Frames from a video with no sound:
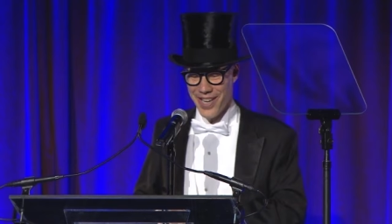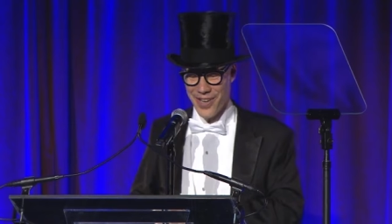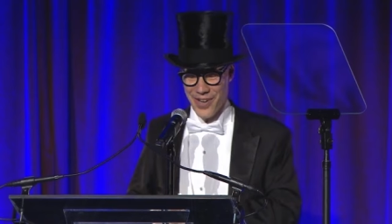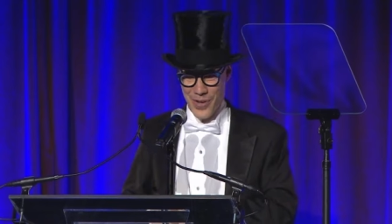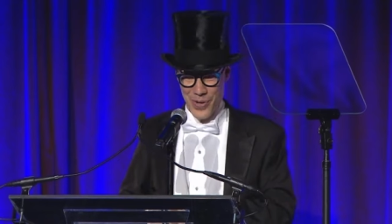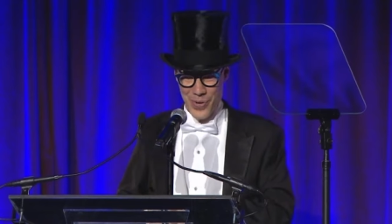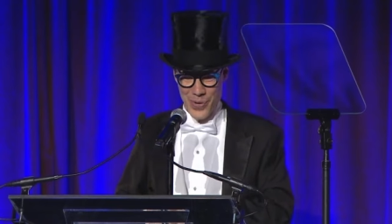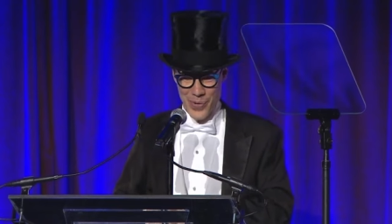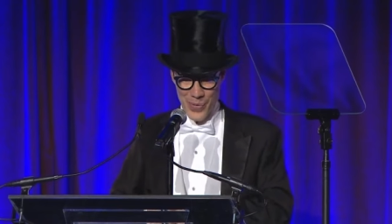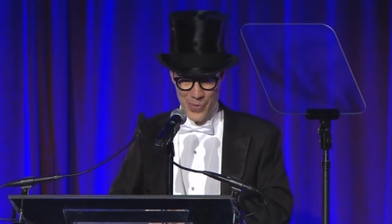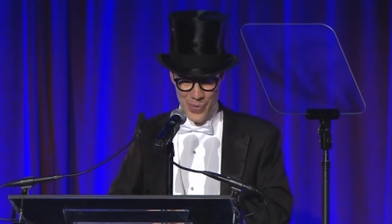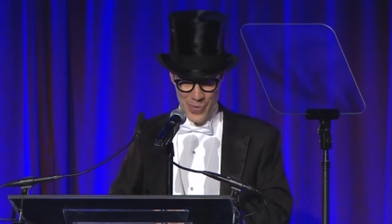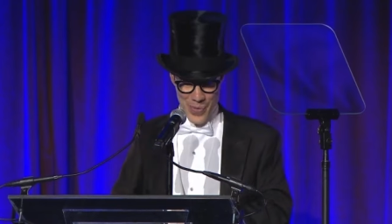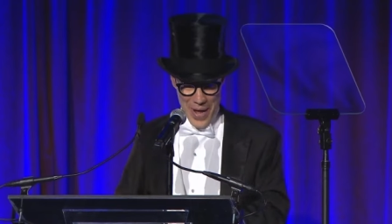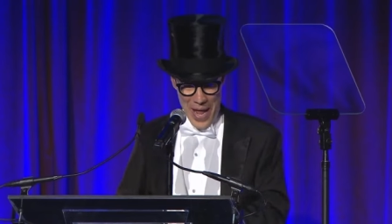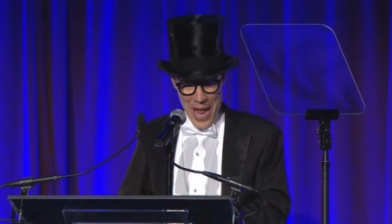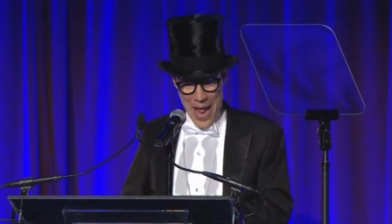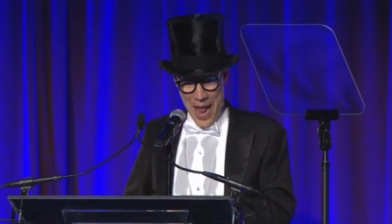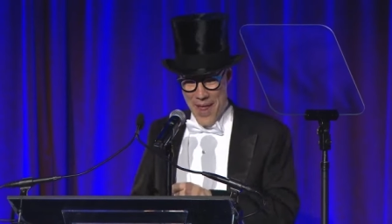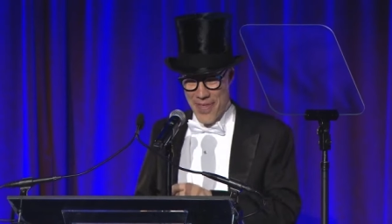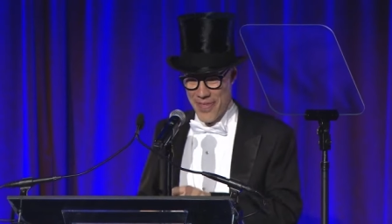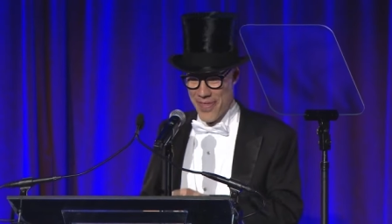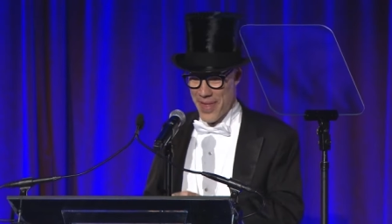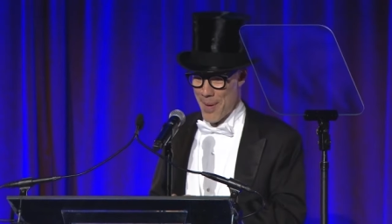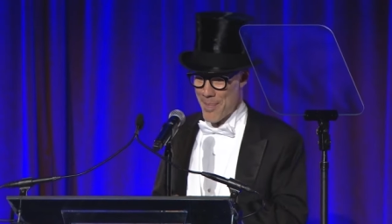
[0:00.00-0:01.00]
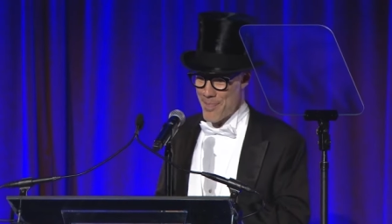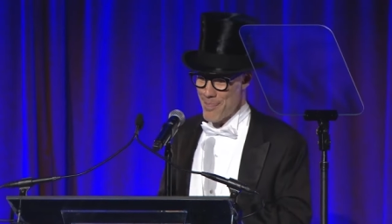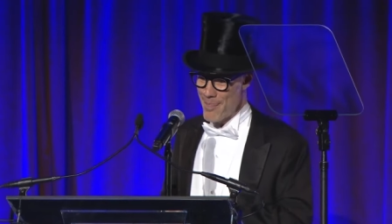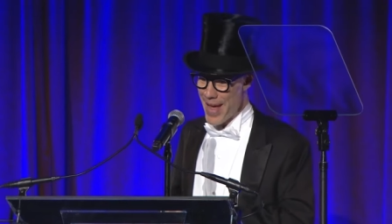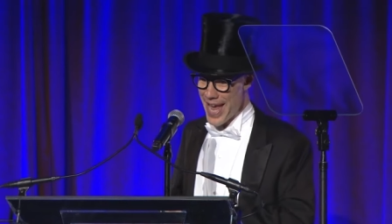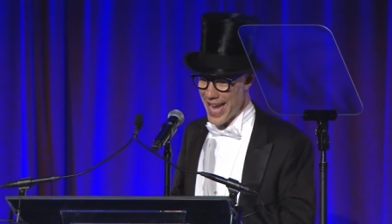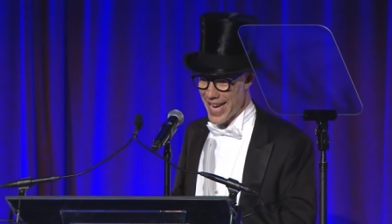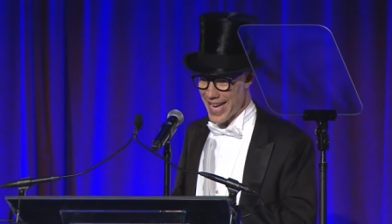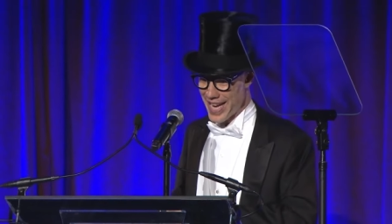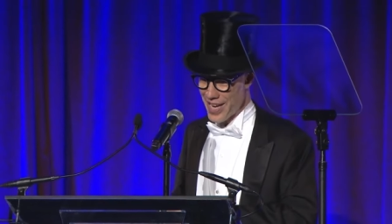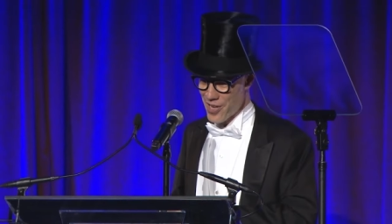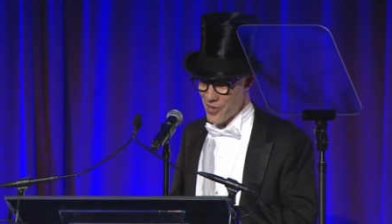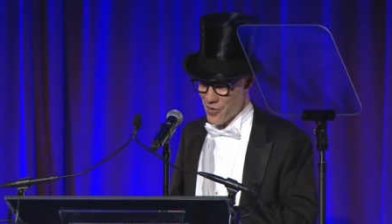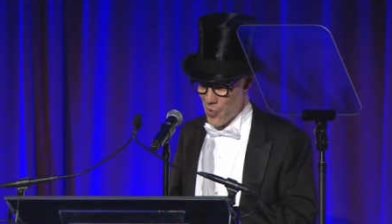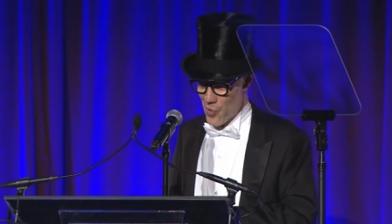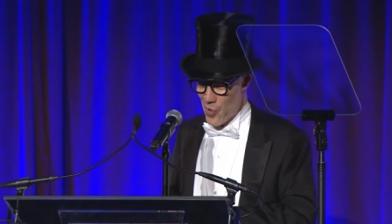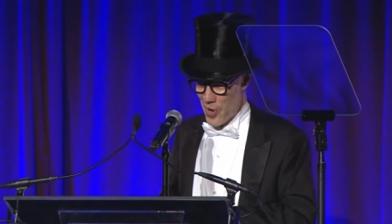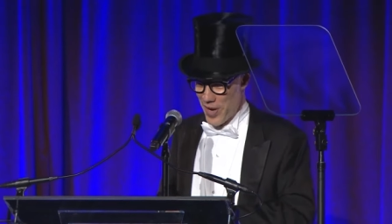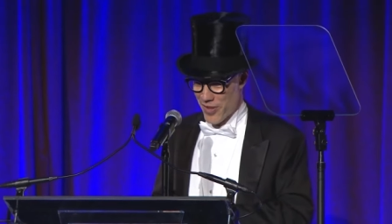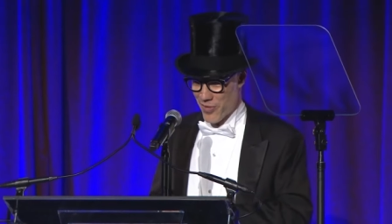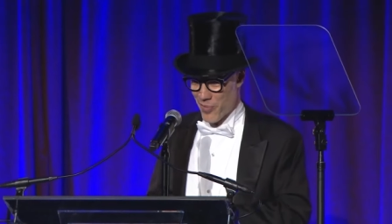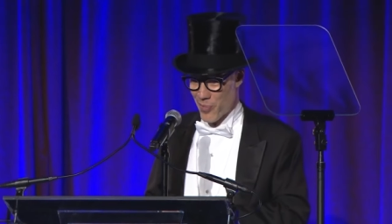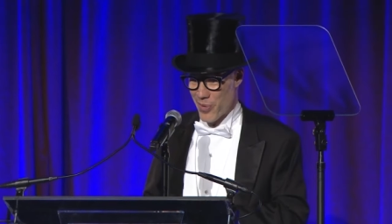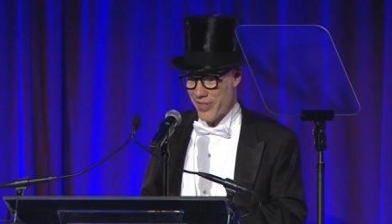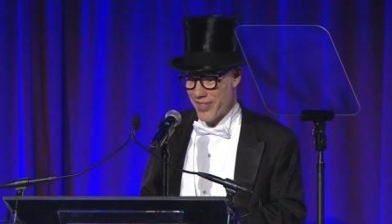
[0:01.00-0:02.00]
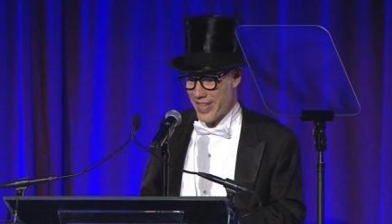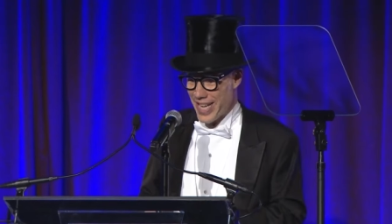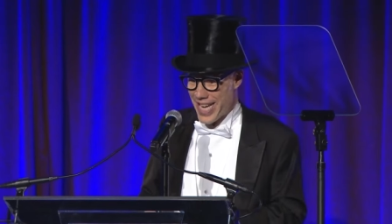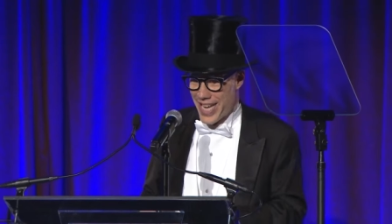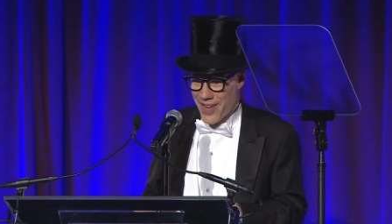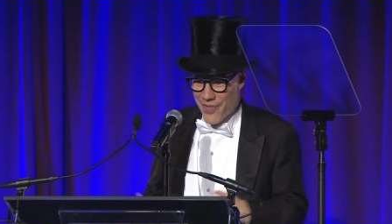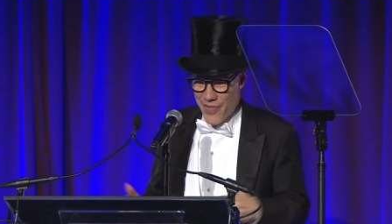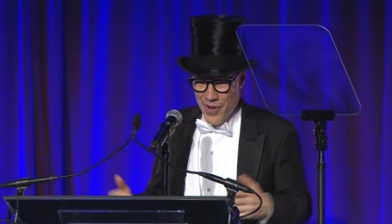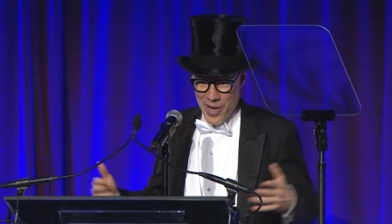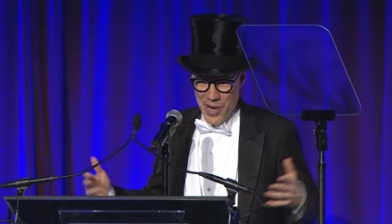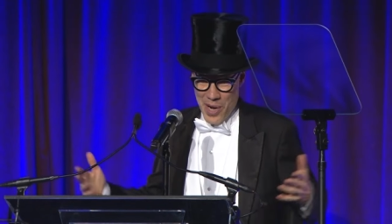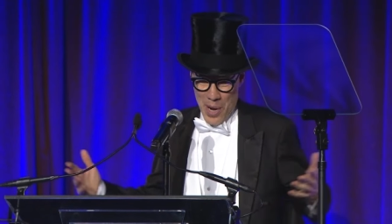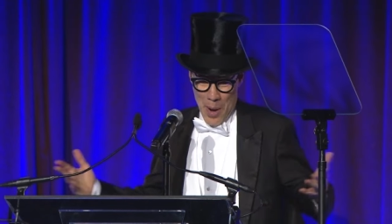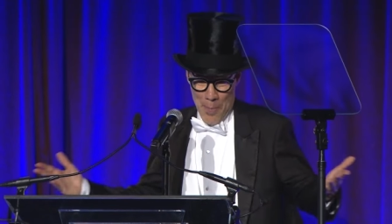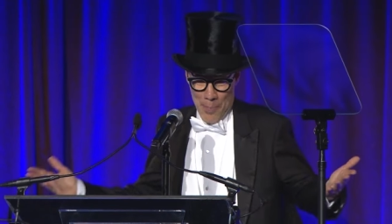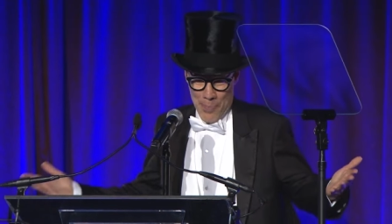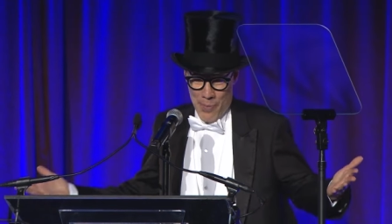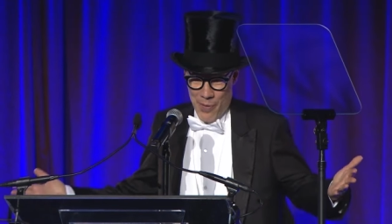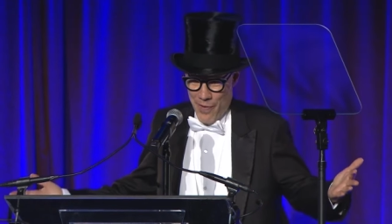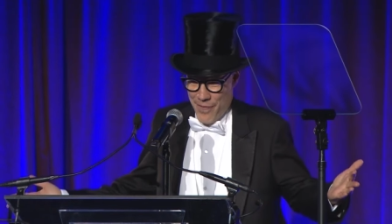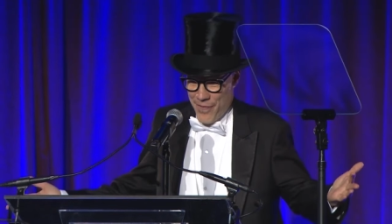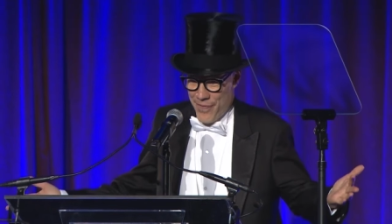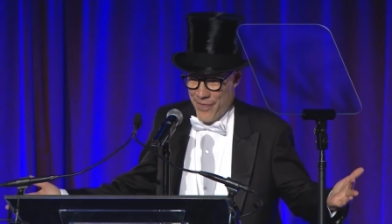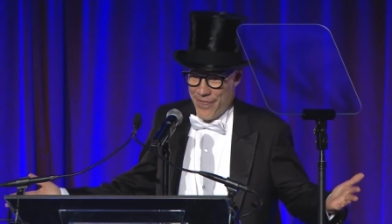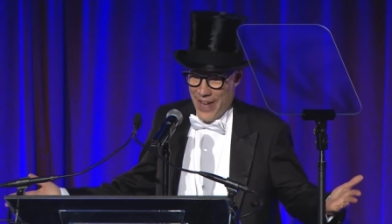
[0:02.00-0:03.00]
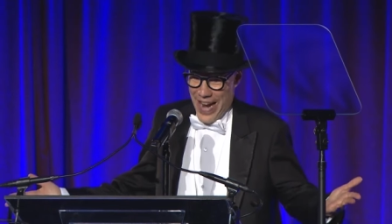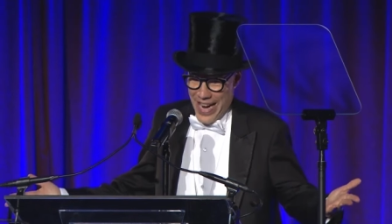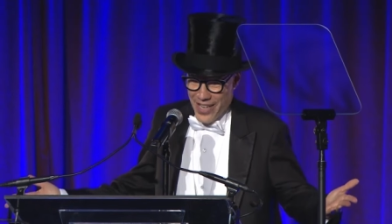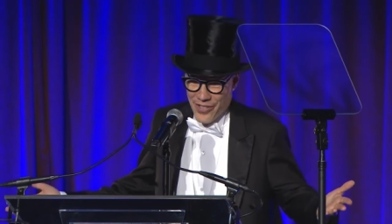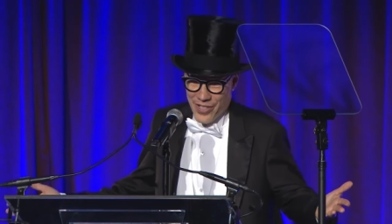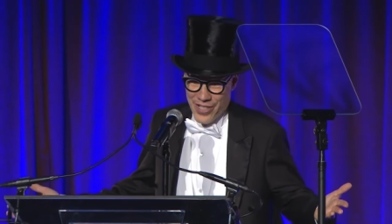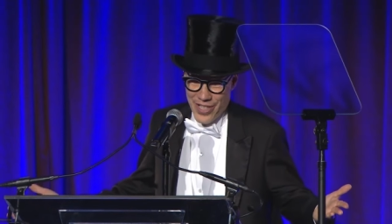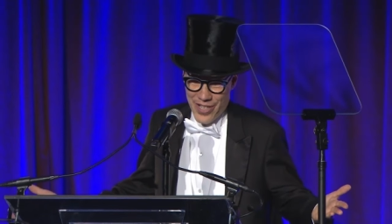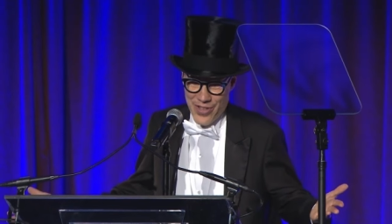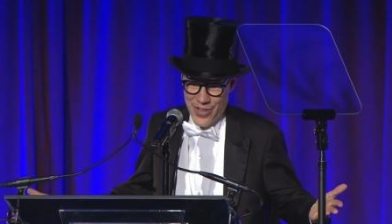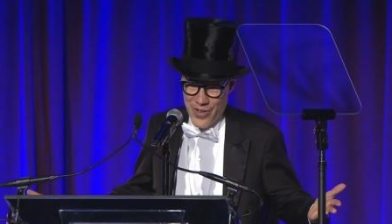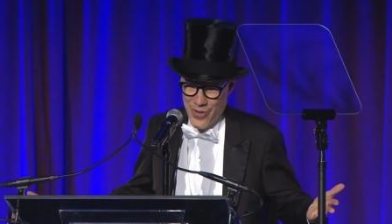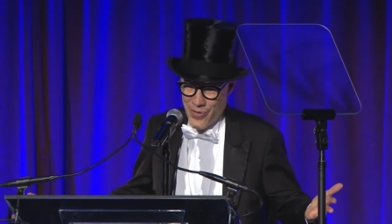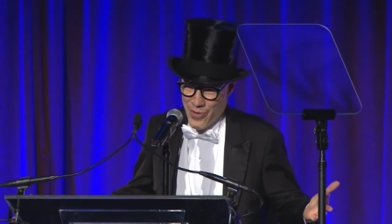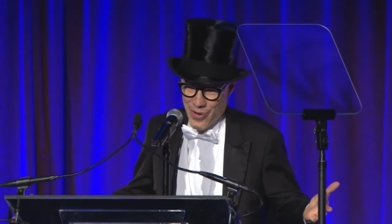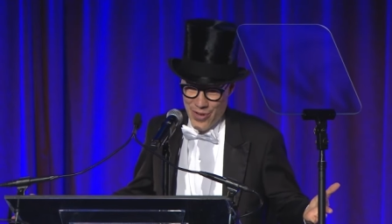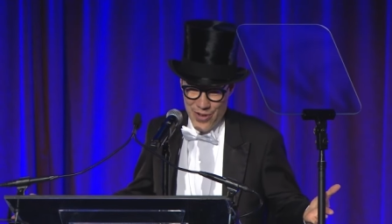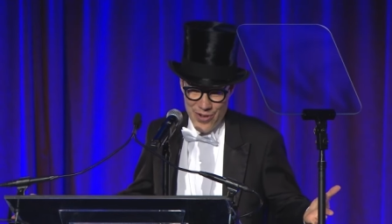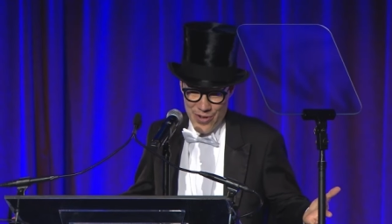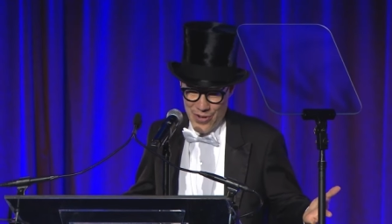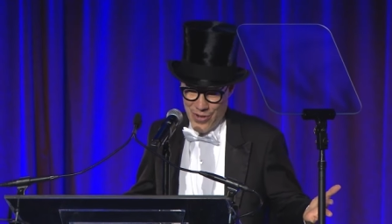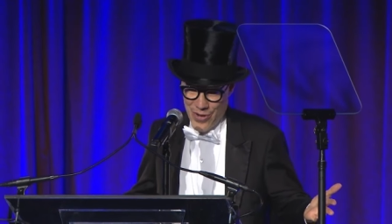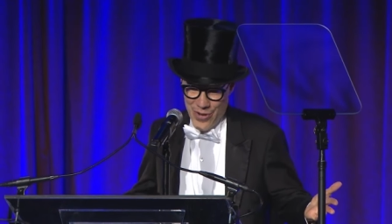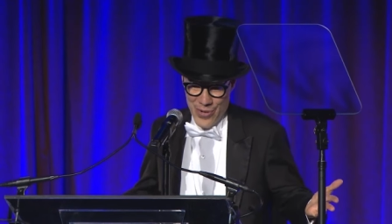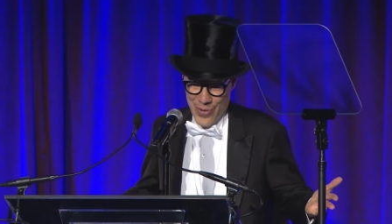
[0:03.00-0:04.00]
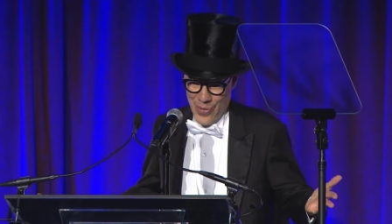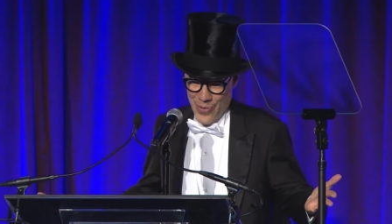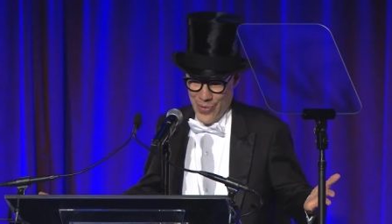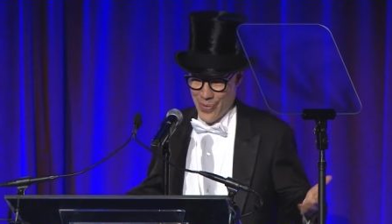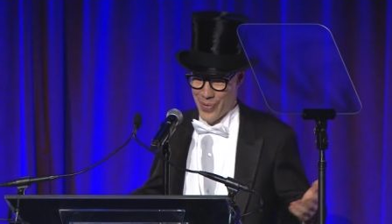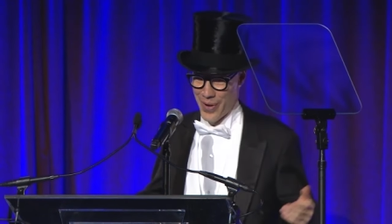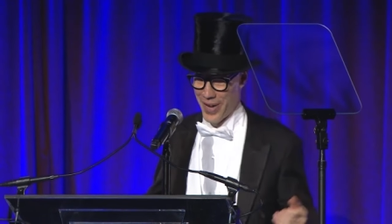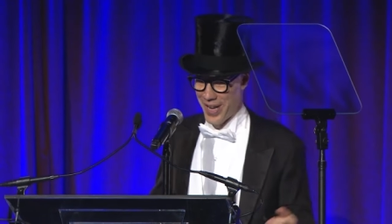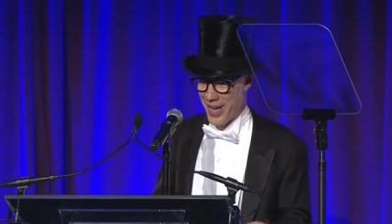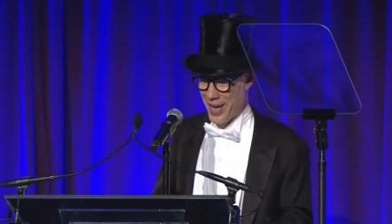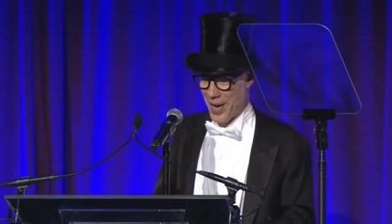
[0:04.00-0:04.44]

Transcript: knew that making toys was even a profession you could do.